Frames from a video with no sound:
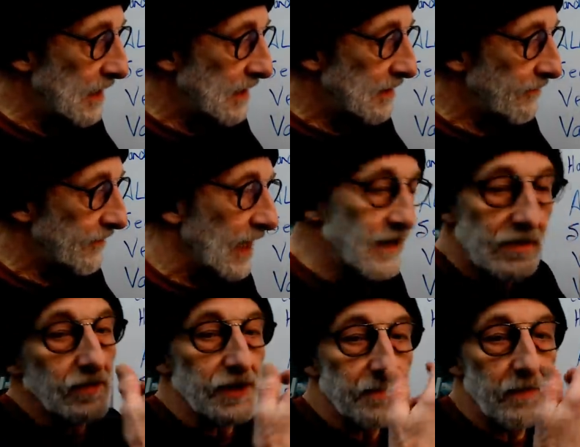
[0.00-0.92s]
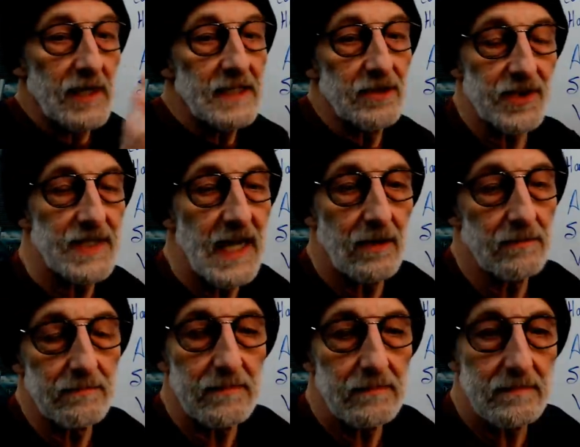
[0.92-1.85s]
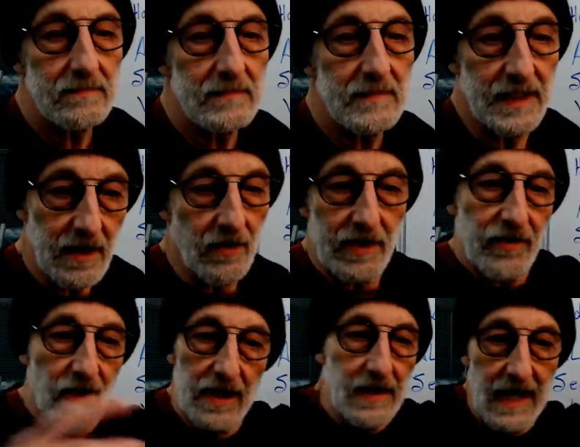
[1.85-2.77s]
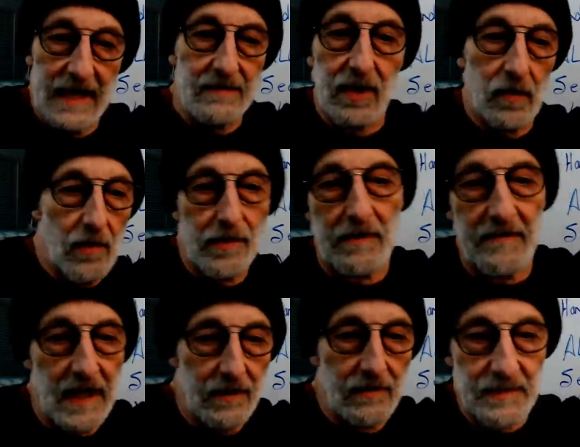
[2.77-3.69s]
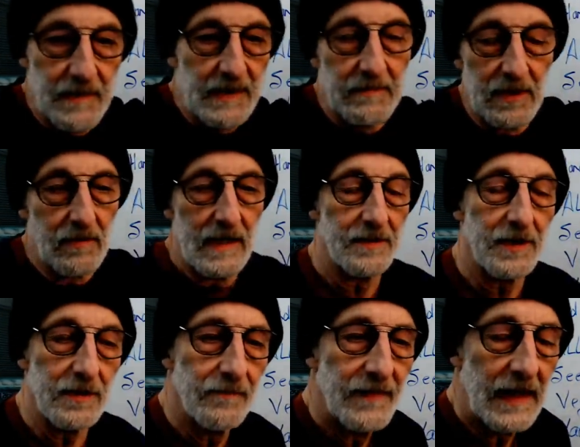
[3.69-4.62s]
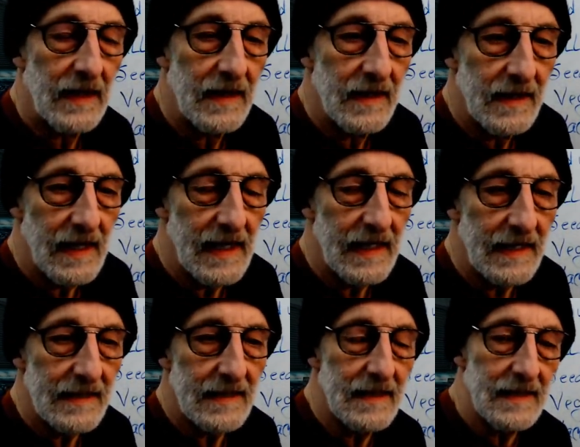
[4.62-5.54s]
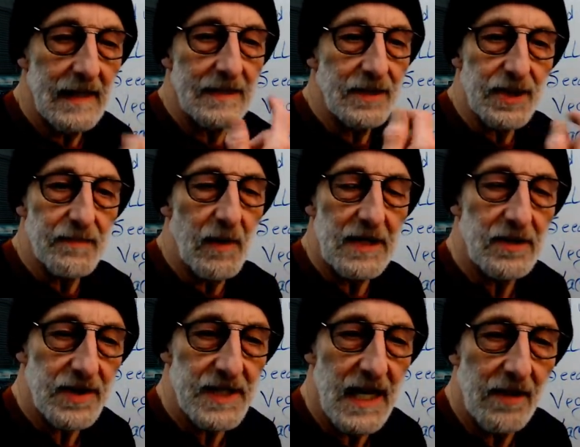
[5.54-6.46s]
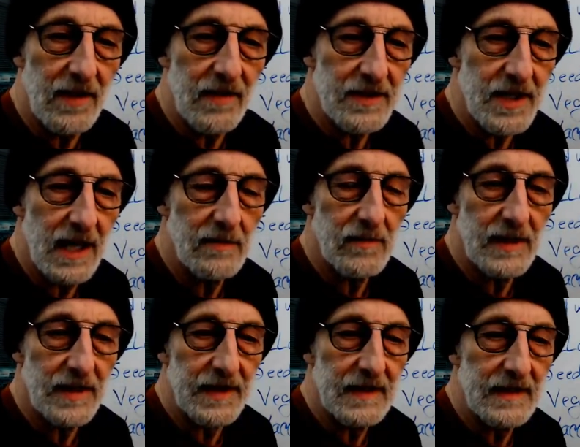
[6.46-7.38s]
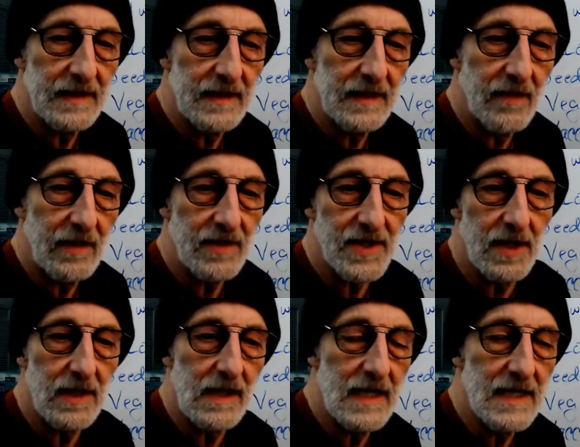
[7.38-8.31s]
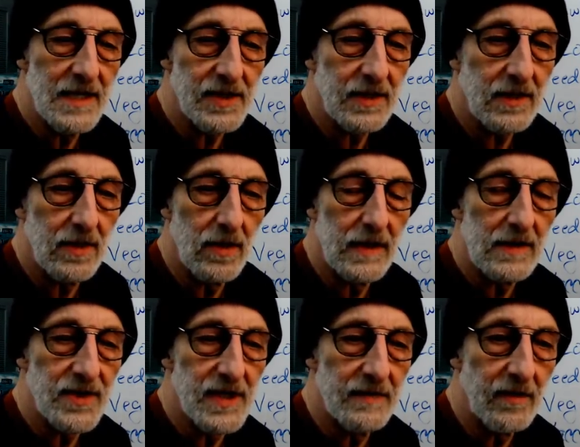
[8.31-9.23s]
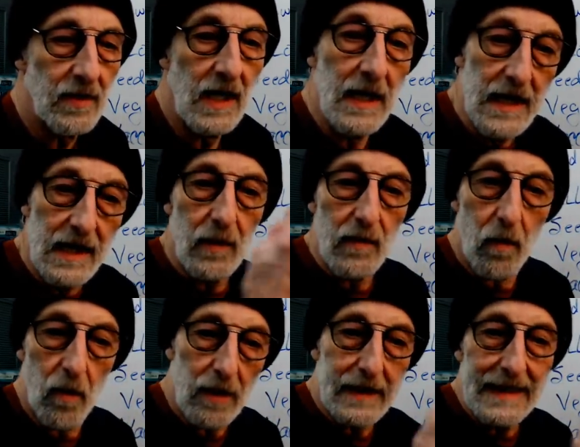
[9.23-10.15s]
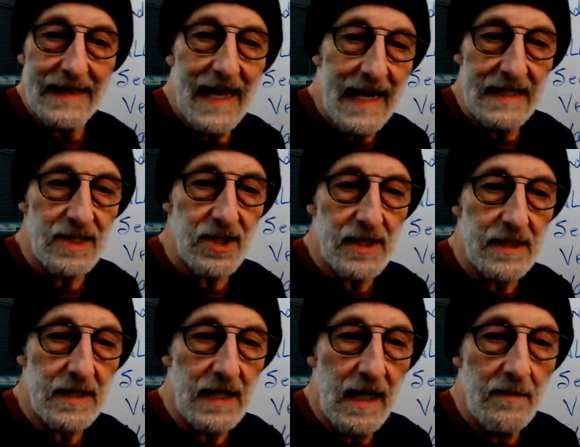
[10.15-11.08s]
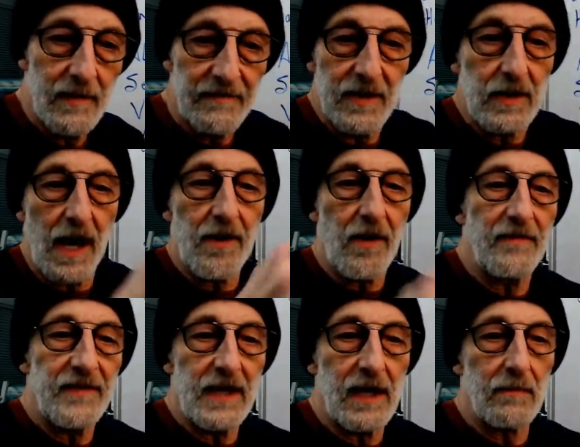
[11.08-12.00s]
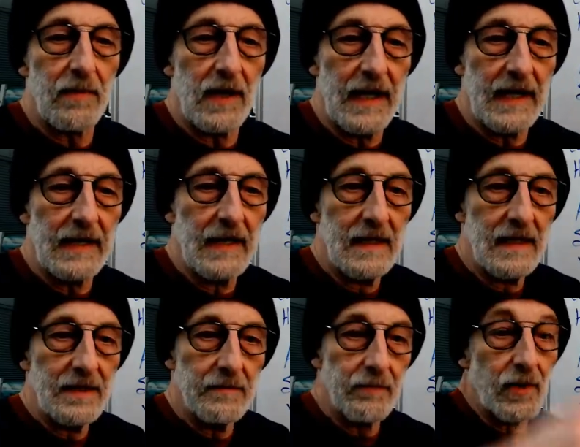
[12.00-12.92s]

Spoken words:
and you were spraying your snout, you thought you had coronavirus people around you, and you sprayed your snout all the time with aerosolized colloidal silver, it would work in that instant. But if you got off the airplane and you breathe a